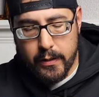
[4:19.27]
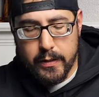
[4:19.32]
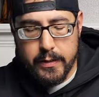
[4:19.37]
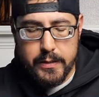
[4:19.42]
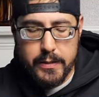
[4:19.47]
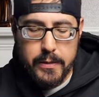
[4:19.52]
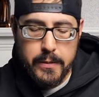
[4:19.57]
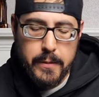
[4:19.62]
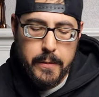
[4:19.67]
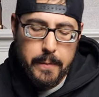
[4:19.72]
it
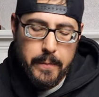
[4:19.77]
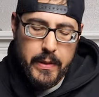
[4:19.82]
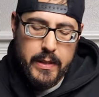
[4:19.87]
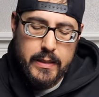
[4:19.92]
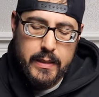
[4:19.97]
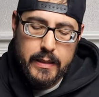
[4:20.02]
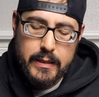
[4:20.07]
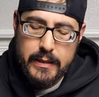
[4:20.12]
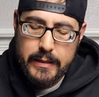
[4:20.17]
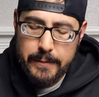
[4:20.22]
to. It
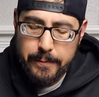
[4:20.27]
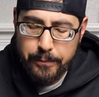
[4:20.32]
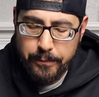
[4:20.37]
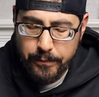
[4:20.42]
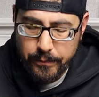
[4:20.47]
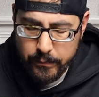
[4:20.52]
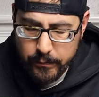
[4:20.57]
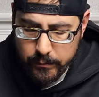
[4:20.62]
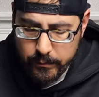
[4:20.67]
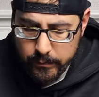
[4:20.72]
doesn't
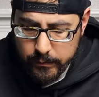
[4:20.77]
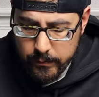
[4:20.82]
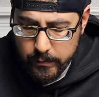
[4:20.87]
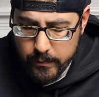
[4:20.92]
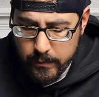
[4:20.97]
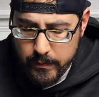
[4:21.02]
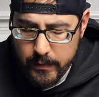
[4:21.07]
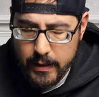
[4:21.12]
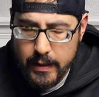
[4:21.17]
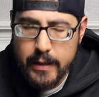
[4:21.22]

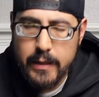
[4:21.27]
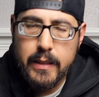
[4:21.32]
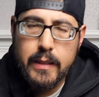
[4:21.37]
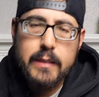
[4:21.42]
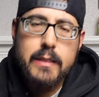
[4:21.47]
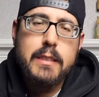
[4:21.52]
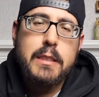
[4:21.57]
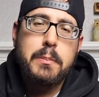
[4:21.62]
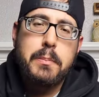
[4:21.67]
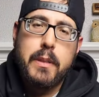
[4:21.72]
it
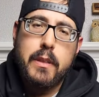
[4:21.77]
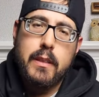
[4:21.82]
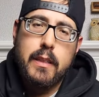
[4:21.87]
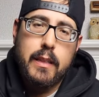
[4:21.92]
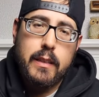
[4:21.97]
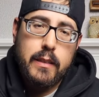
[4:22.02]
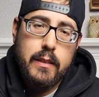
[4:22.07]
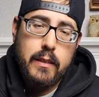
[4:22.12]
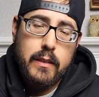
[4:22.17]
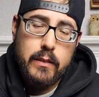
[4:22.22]
doesn't smell
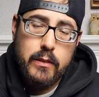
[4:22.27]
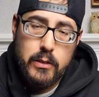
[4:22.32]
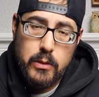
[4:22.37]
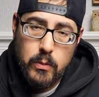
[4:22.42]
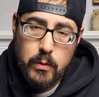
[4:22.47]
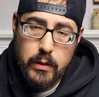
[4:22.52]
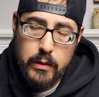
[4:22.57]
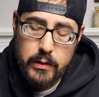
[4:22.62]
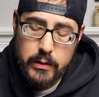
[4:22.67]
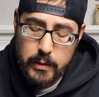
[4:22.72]
like the other
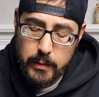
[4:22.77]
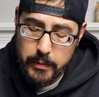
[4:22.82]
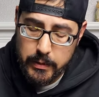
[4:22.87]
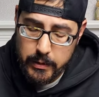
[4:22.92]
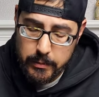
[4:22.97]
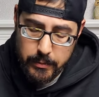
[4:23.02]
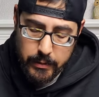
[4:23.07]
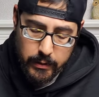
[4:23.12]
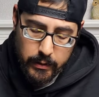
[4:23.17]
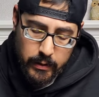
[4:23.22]
Squatch soaps
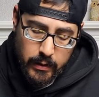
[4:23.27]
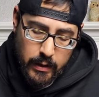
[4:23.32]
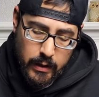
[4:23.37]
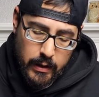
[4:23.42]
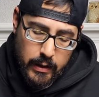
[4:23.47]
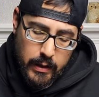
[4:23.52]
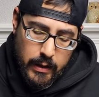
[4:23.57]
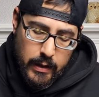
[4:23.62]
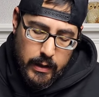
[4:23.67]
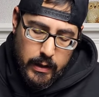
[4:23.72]
to me.
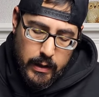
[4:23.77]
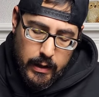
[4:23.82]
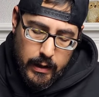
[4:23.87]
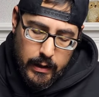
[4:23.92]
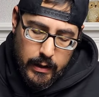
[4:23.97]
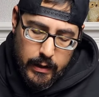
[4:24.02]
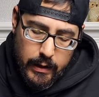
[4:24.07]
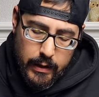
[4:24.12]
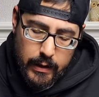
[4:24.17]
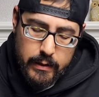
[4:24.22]

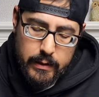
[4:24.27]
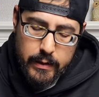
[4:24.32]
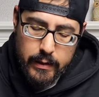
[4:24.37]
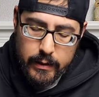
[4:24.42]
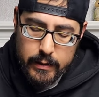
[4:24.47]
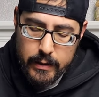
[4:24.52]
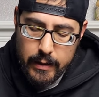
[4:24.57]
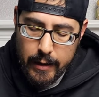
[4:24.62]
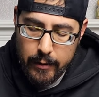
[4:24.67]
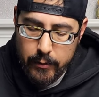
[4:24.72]
It
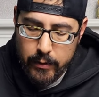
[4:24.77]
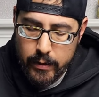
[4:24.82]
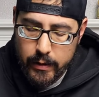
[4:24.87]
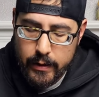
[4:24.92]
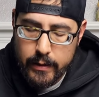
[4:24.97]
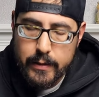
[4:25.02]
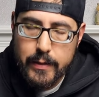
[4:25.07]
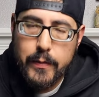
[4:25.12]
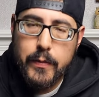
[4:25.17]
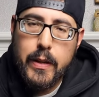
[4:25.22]
does have a
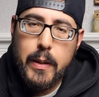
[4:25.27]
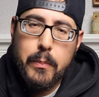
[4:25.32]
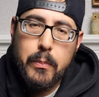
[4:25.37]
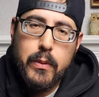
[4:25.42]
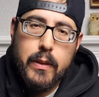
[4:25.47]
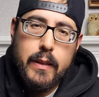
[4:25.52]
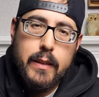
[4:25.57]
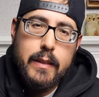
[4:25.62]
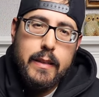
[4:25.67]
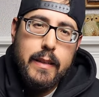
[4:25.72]
hint of that
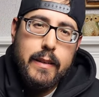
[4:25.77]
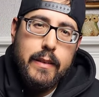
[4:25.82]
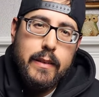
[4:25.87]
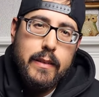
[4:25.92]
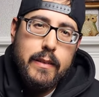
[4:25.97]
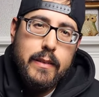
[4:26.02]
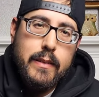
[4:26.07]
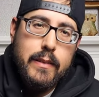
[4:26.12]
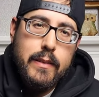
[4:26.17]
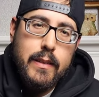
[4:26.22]
Brick of
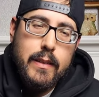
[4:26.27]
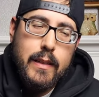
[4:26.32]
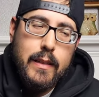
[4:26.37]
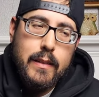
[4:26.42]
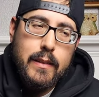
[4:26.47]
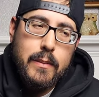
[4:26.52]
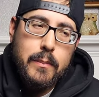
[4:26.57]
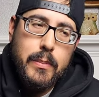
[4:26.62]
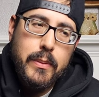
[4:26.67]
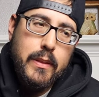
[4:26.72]
Dead,
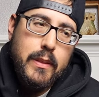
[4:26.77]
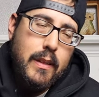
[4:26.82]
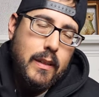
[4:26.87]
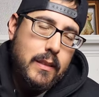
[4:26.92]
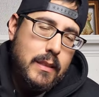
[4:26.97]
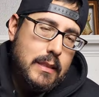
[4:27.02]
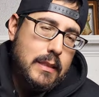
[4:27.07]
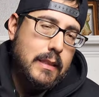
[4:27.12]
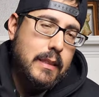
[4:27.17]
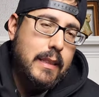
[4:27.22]
but
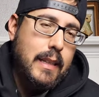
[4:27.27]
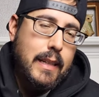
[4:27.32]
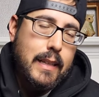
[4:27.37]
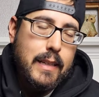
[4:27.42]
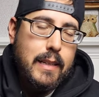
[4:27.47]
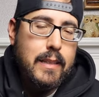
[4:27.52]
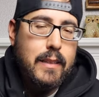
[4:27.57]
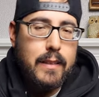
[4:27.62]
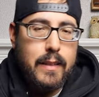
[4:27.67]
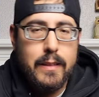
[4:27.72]
honestly, I
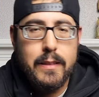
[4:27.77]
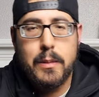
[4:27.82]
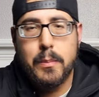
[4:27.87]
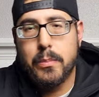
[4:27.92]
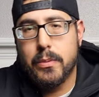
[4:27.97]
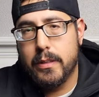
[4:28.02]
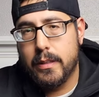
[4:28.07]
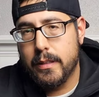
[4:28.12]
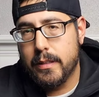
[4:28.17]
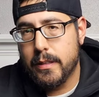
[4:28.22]
didn't like the
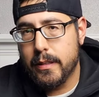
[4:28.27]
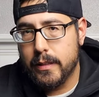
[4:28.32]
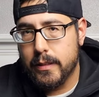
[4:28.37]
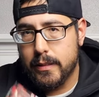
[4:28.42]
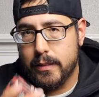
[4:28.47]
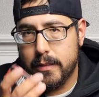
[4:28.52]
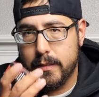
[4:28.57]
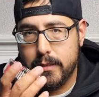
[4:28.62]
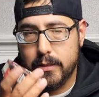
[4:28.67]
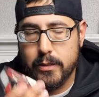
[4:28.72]
Brick of
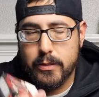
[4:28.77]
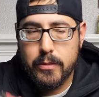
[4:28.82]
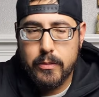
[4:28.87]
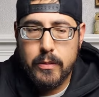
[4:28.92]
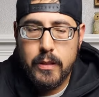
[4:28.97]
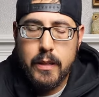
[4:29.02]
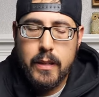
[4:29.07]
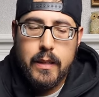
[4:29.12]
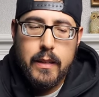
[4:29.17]
Dead. So